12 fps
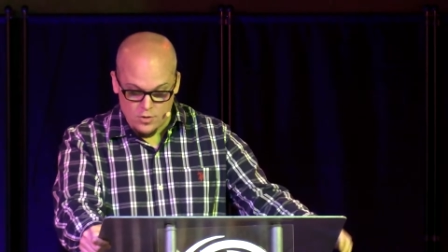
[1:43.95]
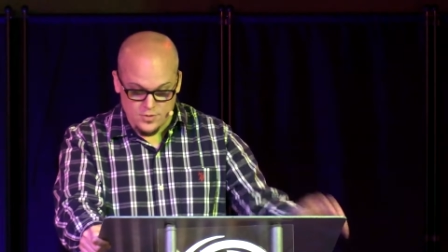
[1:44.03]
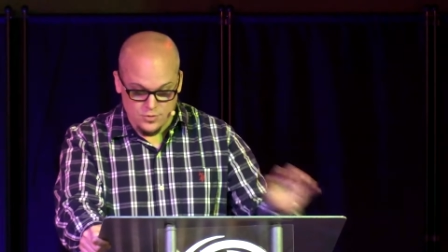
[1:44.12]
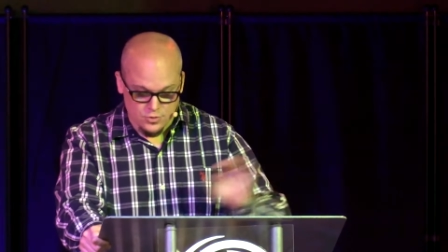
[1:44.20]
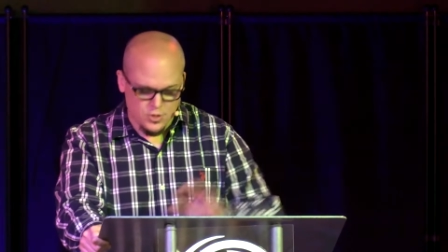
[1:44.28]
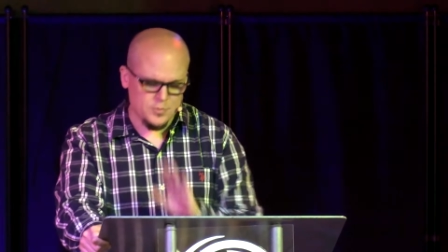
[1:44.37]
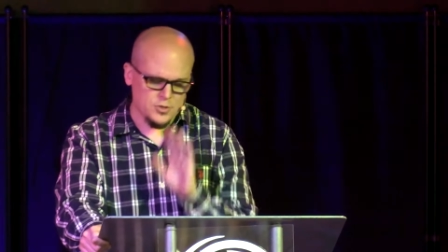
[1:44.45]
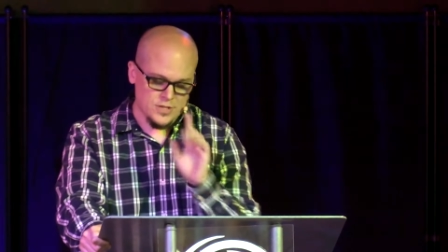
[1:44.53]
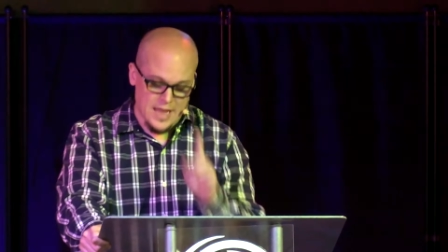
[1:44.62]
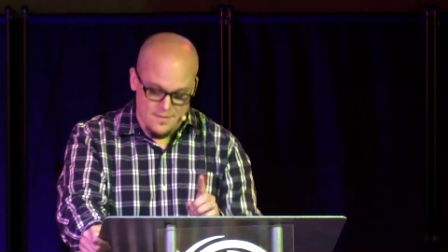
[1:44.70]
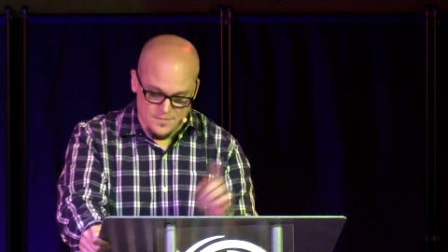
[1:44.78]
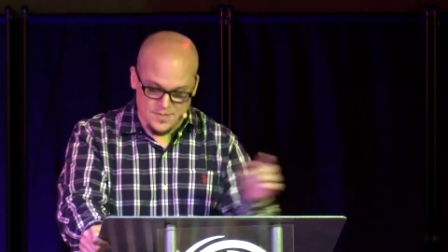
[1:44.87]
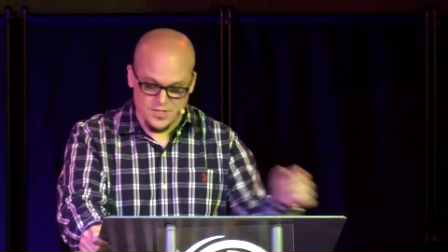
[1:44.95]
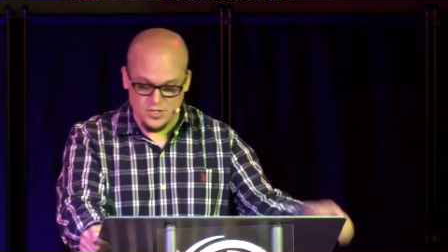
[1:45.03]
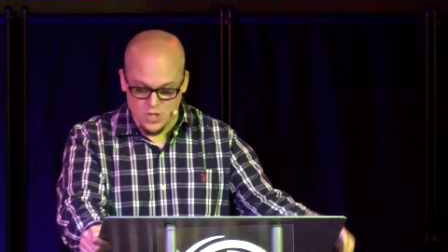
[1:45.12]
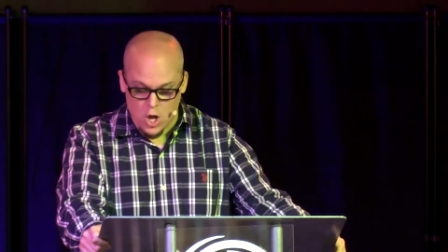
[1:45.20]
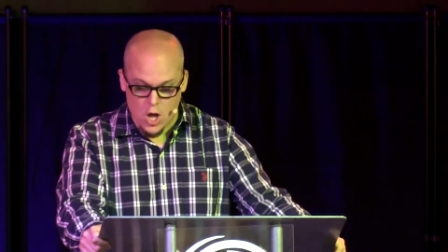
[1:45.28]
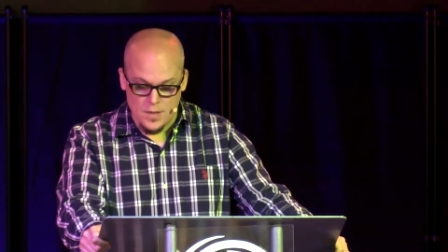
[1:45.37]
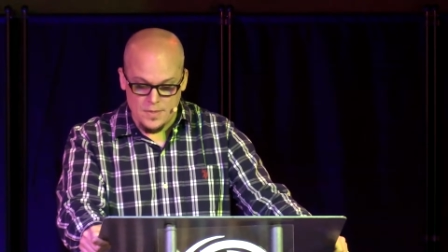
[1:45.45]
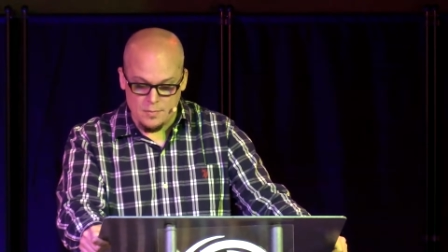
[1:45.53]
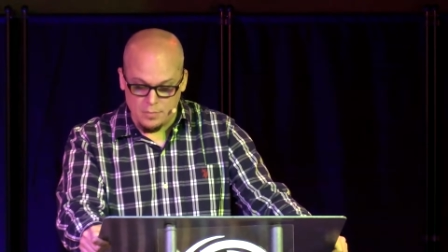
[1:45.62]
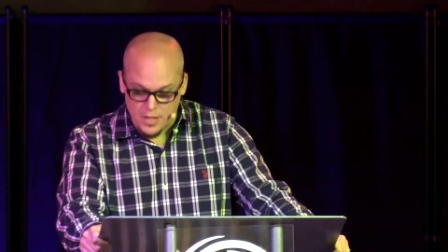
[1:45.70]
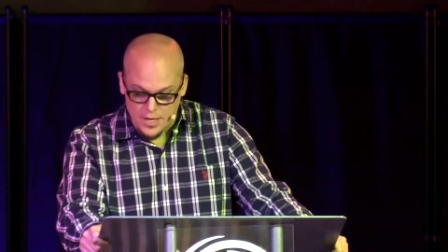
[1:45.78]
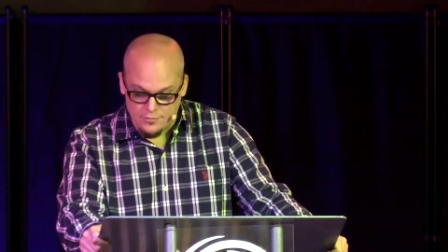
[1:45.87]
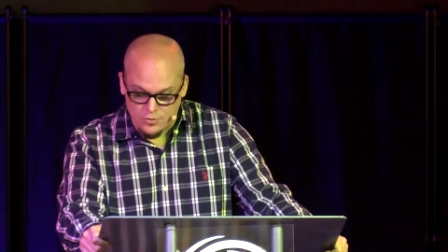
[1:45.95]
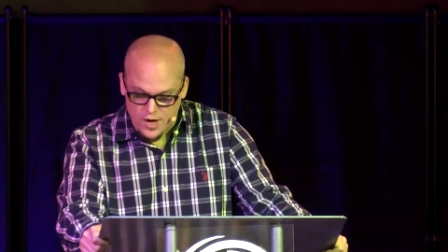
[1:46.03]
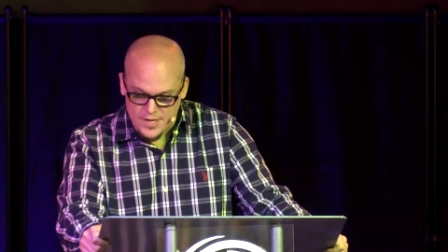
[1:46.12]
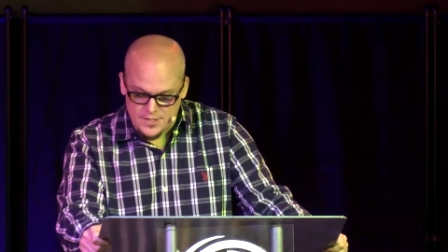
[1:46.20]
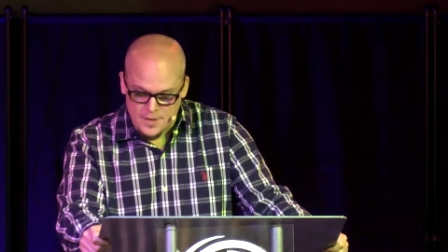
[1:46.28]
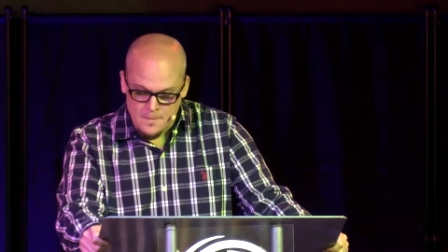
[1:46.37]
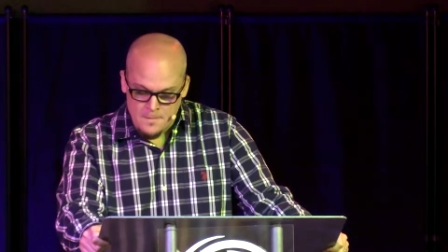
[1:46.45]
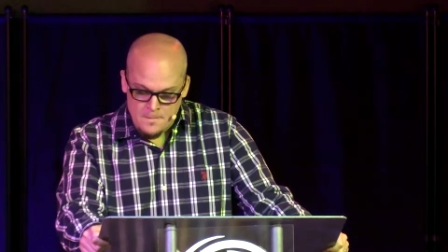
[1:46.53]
Scripture's emphasis on the blood of Christ